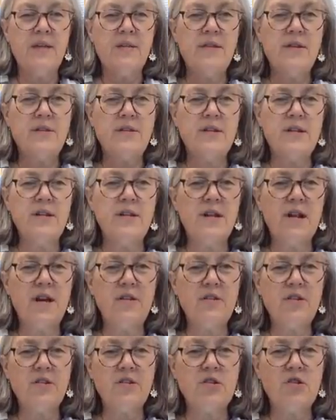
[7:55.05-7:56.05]
There's
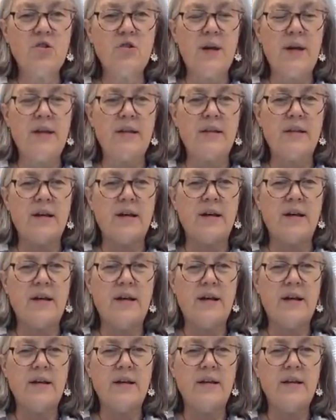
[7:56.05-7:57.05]
another straight
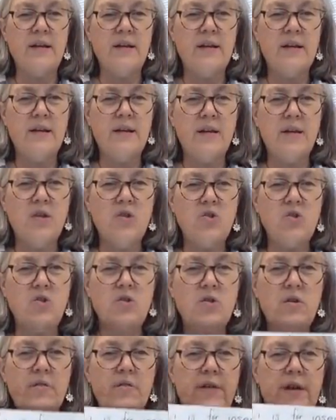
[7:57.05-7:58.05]
line. Do
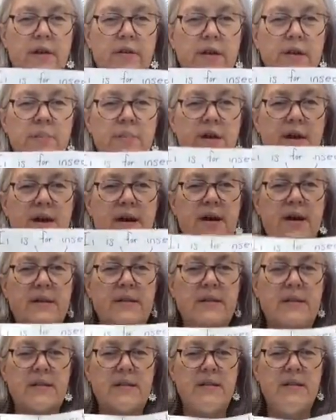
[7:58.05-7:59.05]
your very
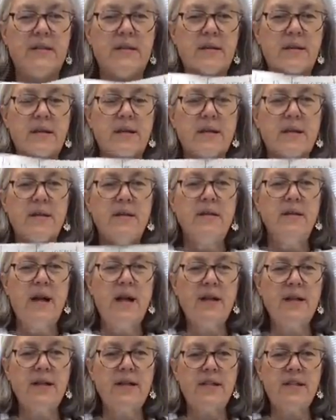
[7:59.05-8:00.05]
best.
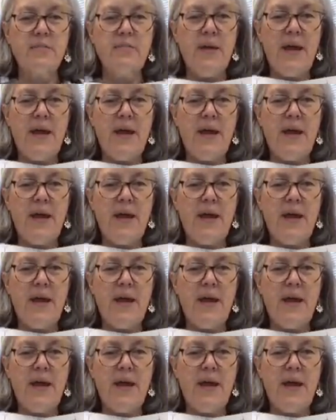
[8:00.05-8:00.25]
Now let's